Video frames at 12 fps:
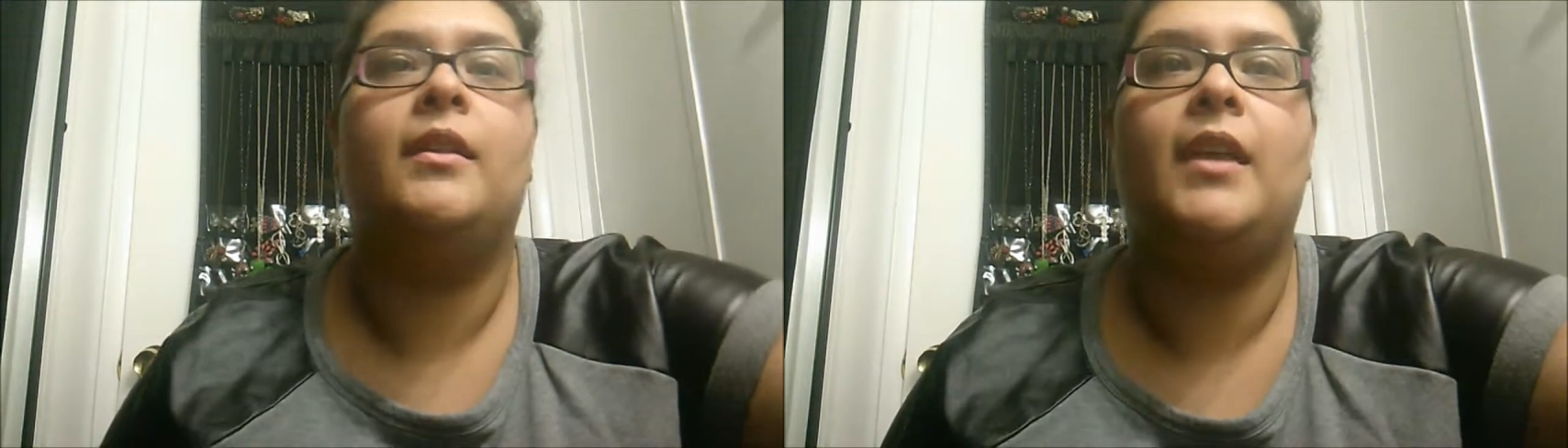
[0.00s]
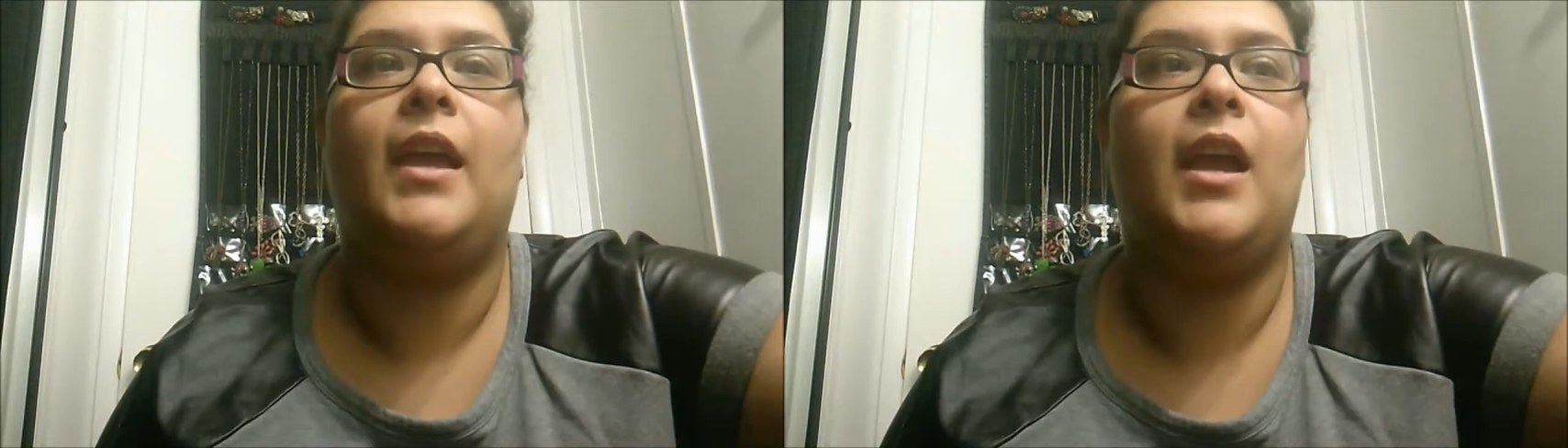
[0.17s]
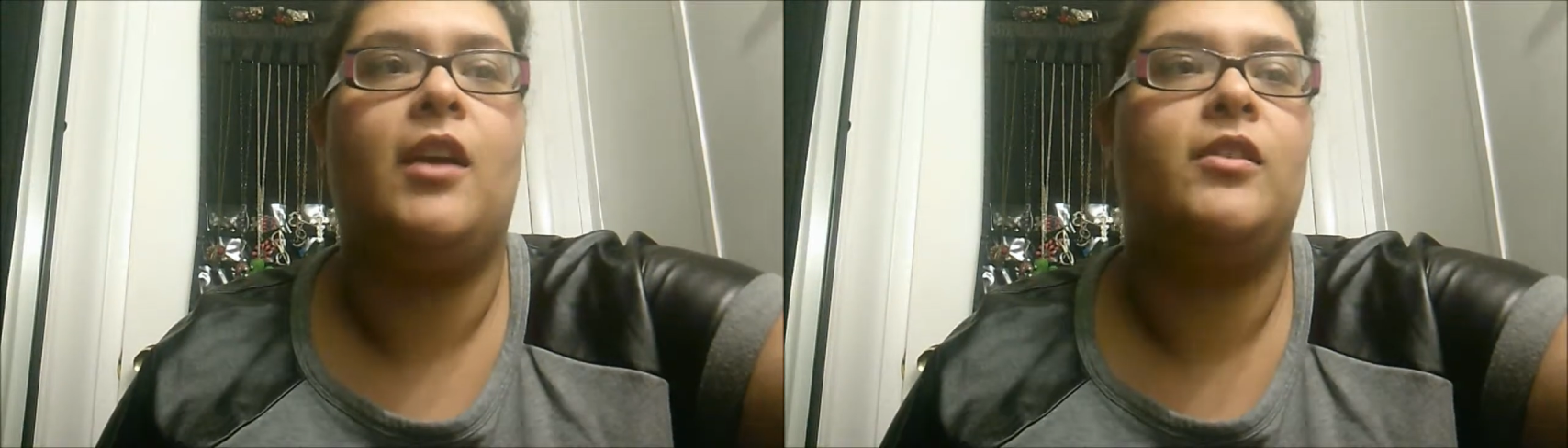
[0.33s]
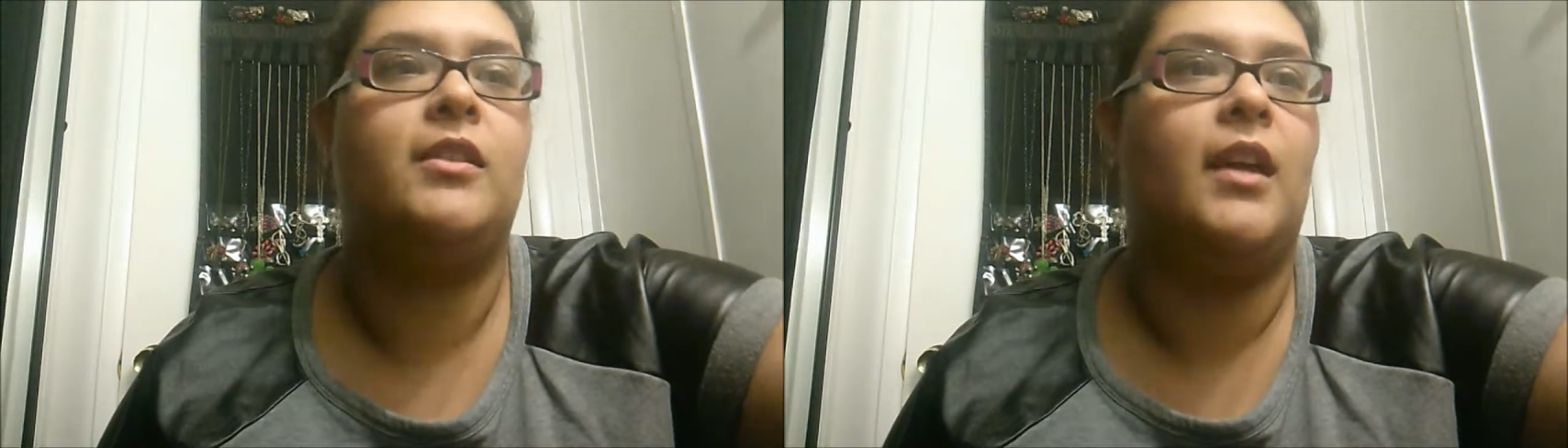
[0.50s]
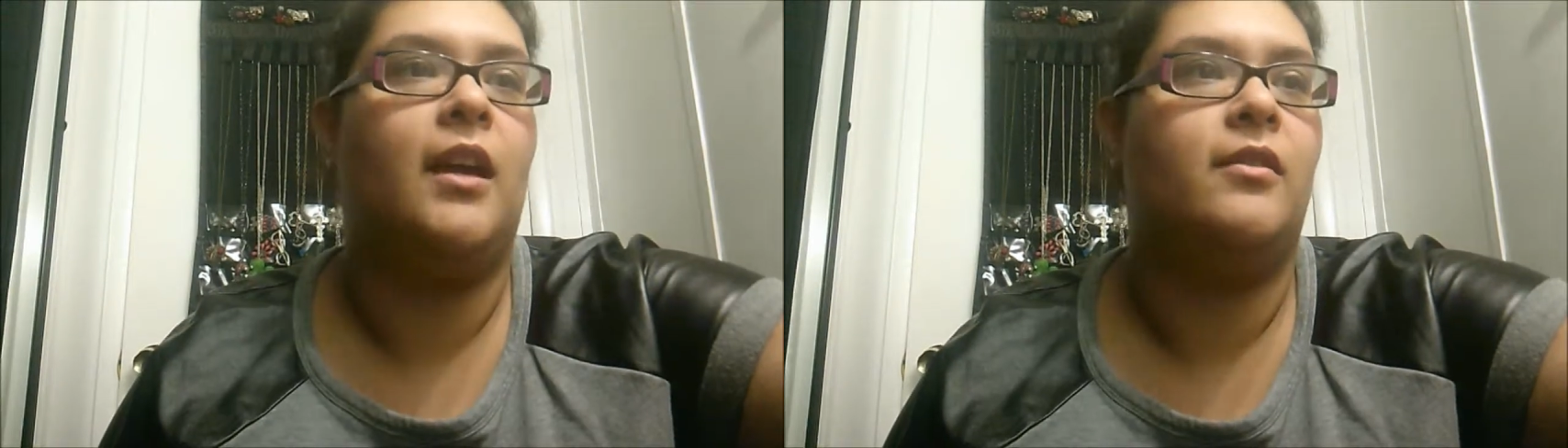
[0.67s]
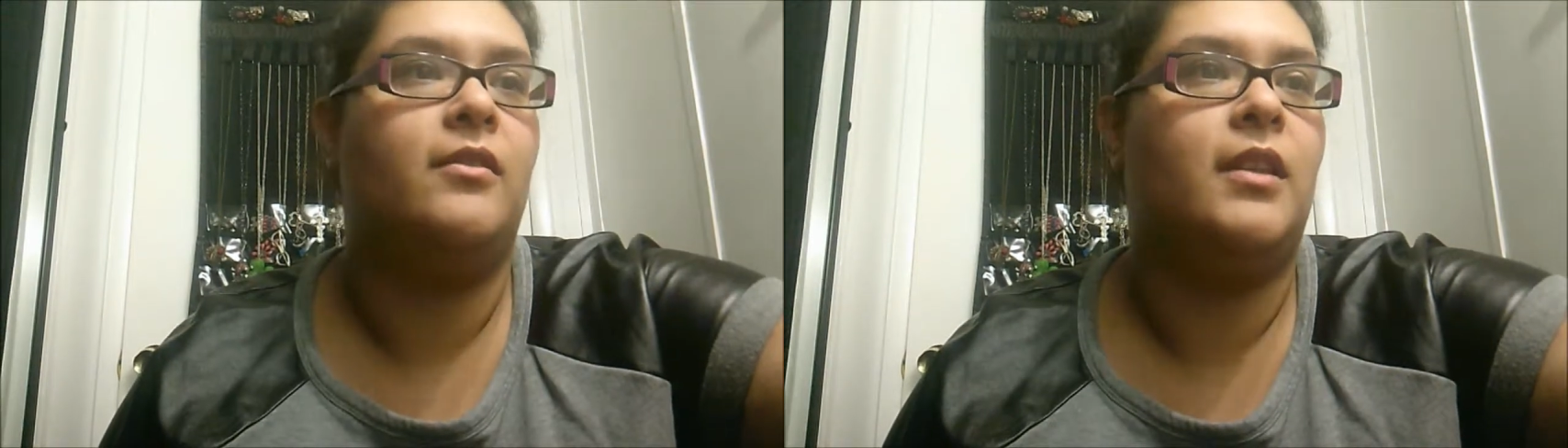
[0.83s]
the
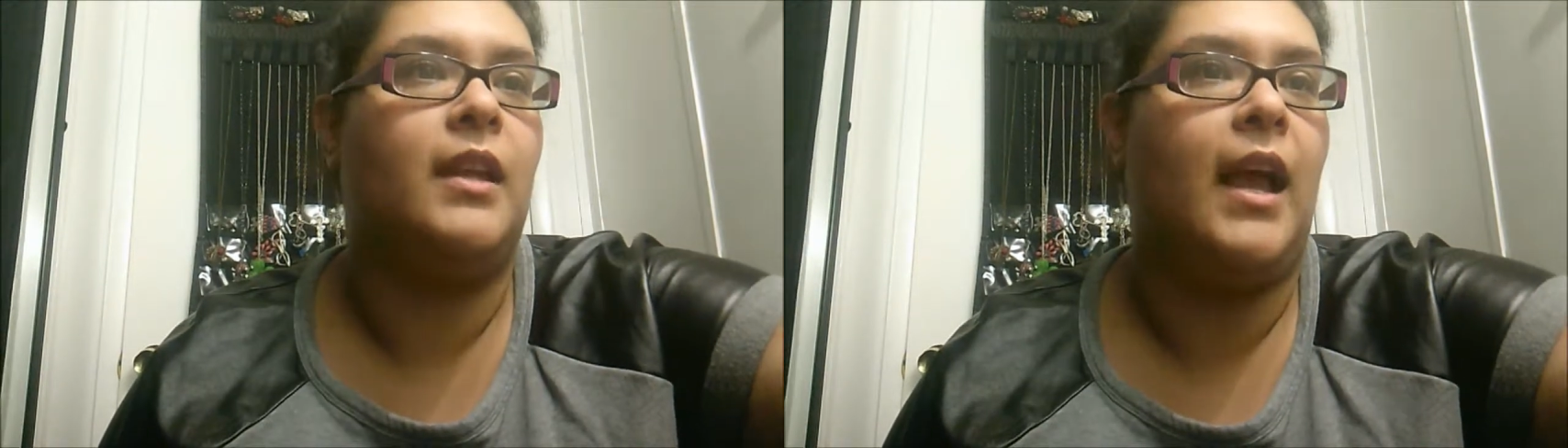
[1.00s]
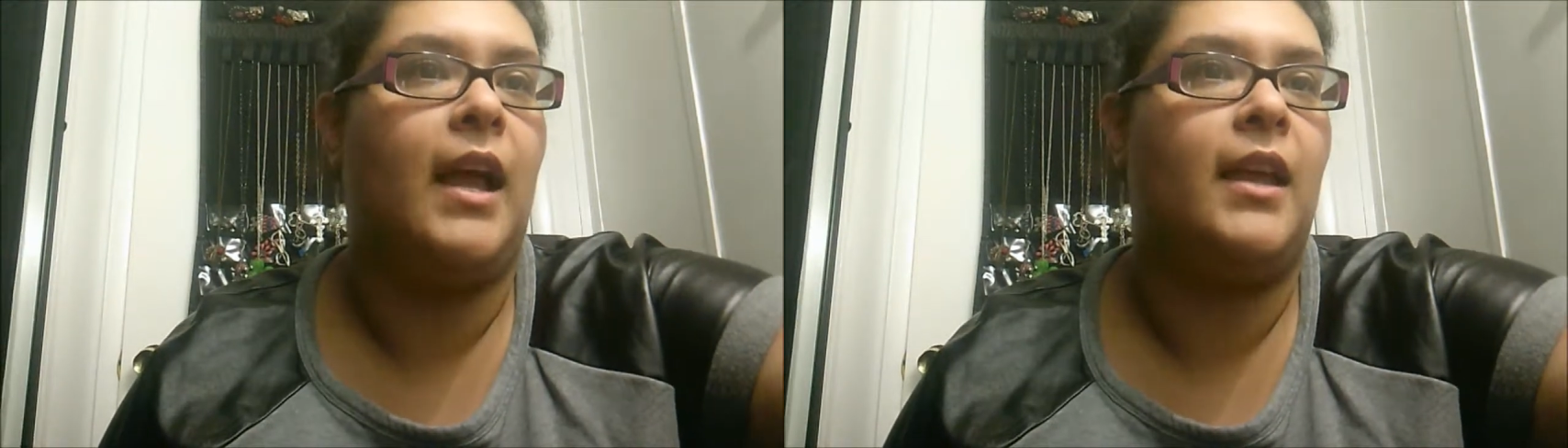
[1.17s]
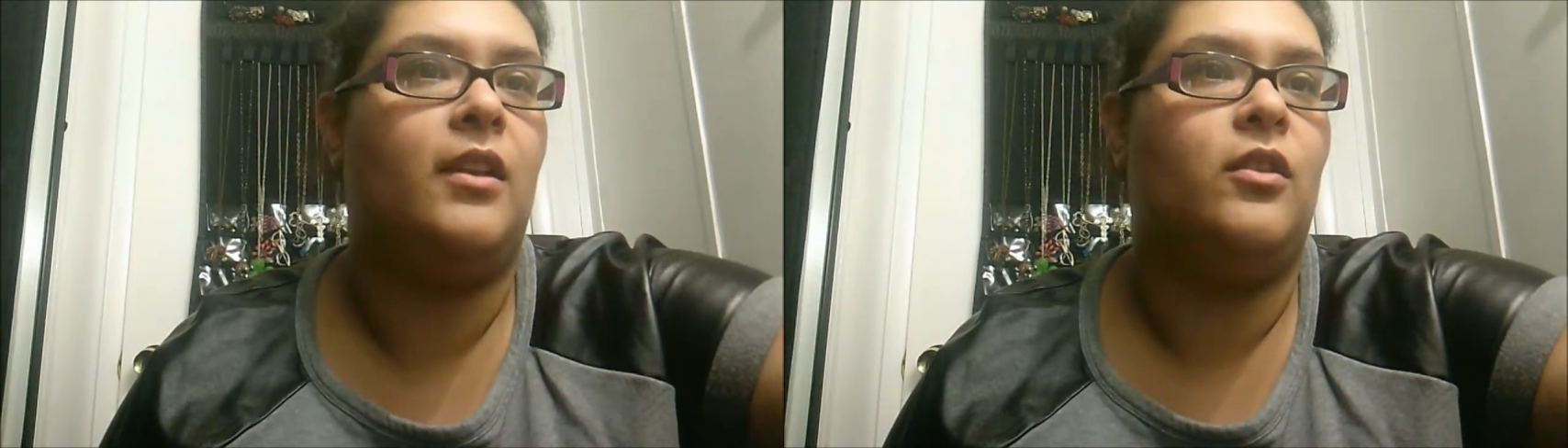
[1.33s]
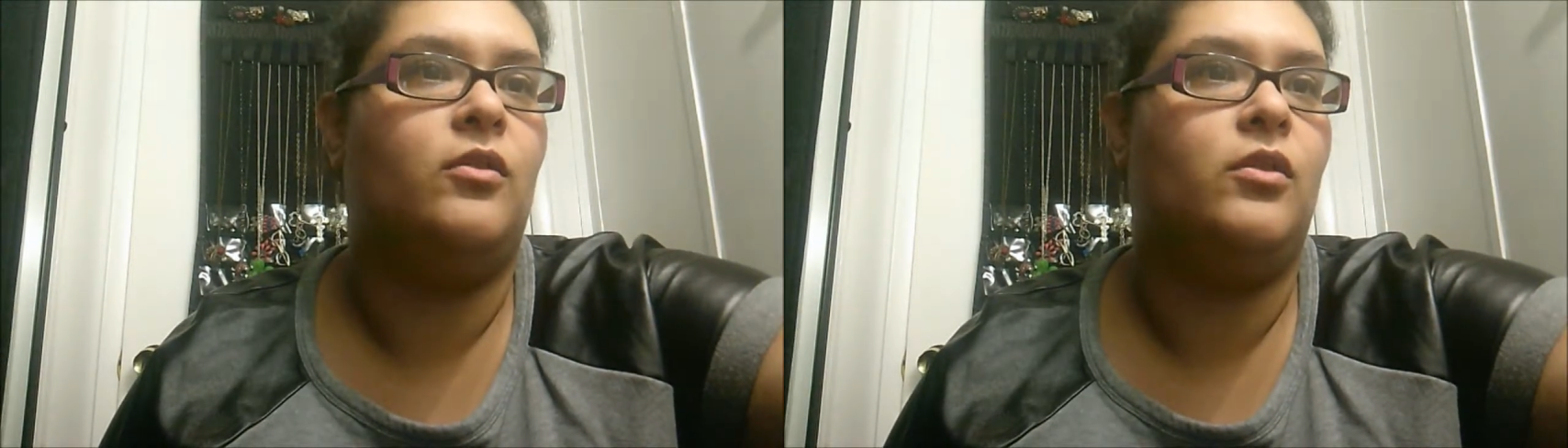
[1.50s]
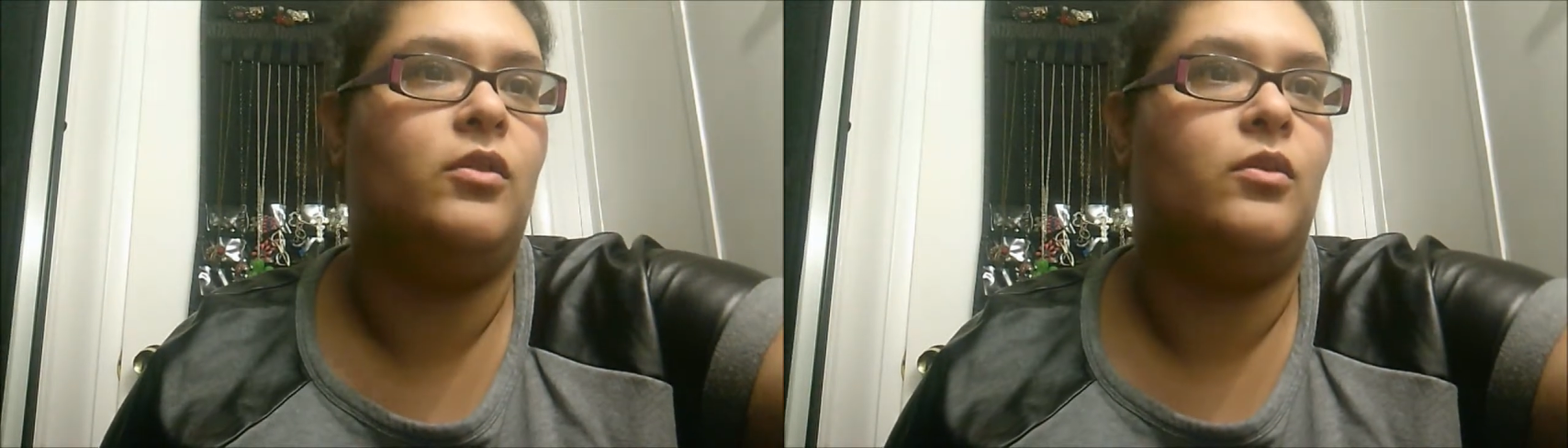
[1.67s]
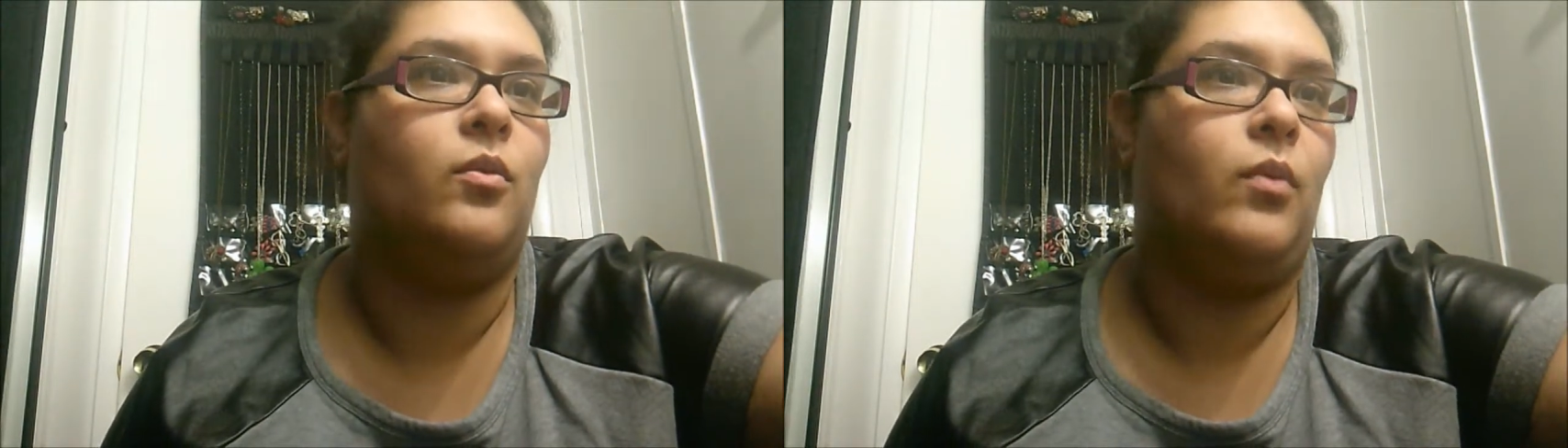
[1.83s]
hairstyles that I
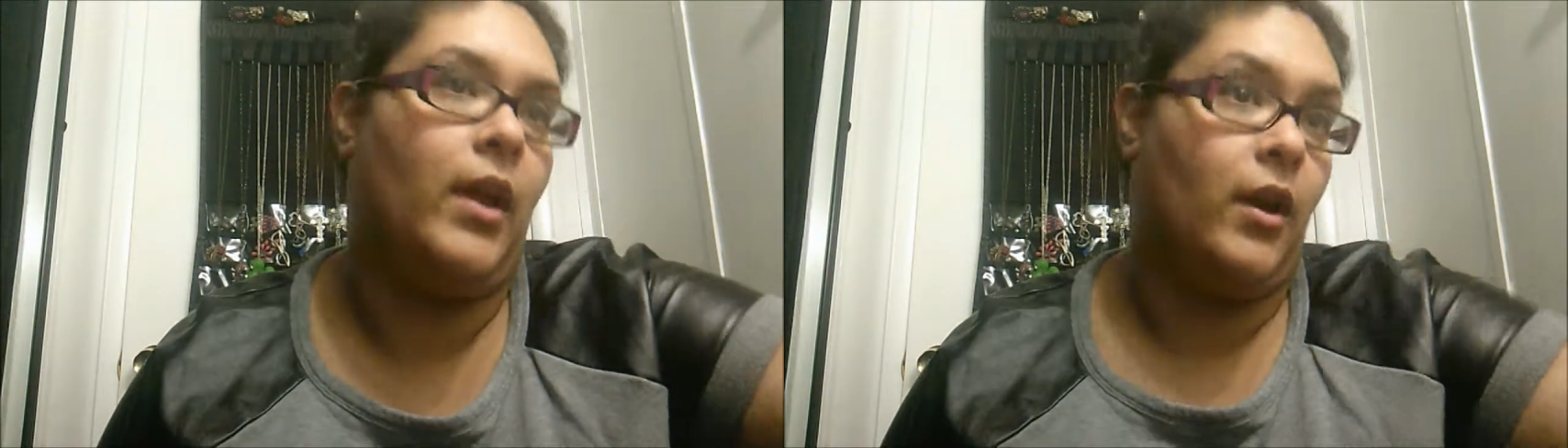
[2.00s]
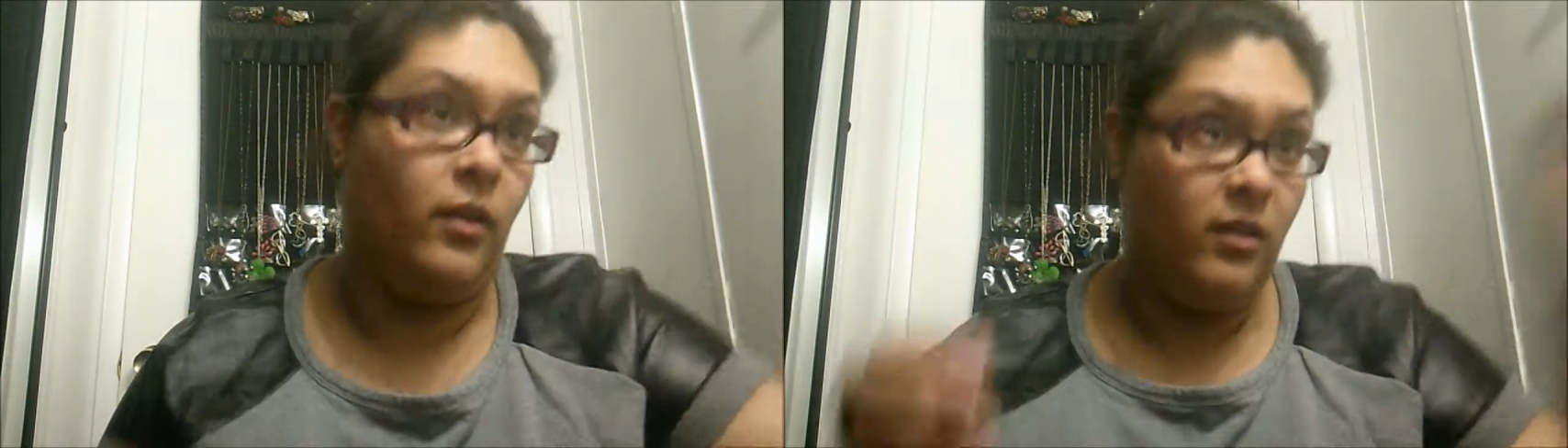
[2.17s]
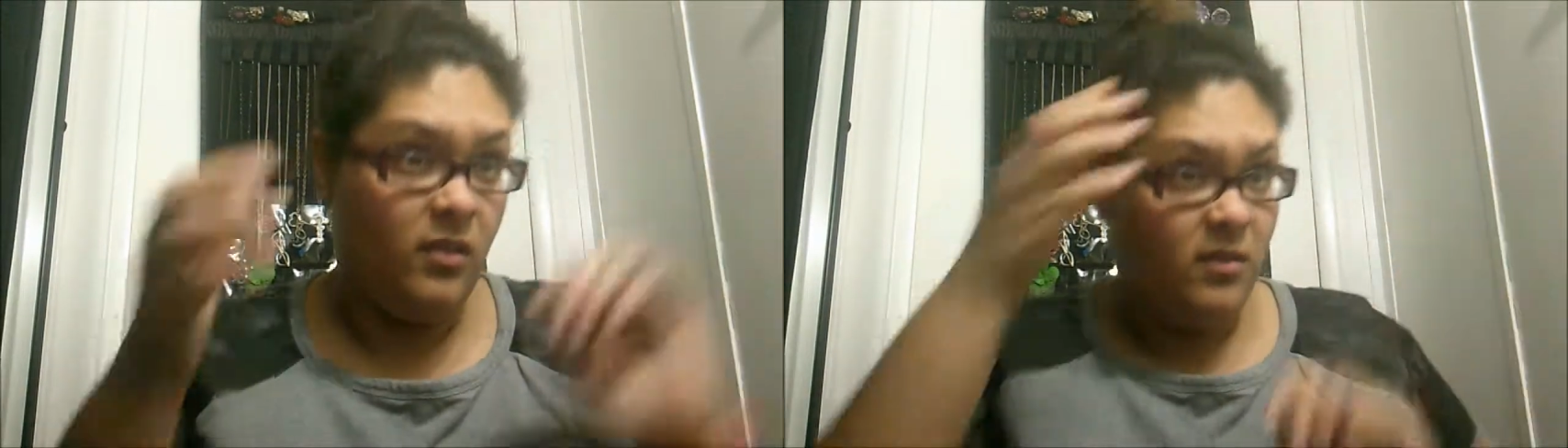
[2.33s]
used to wear.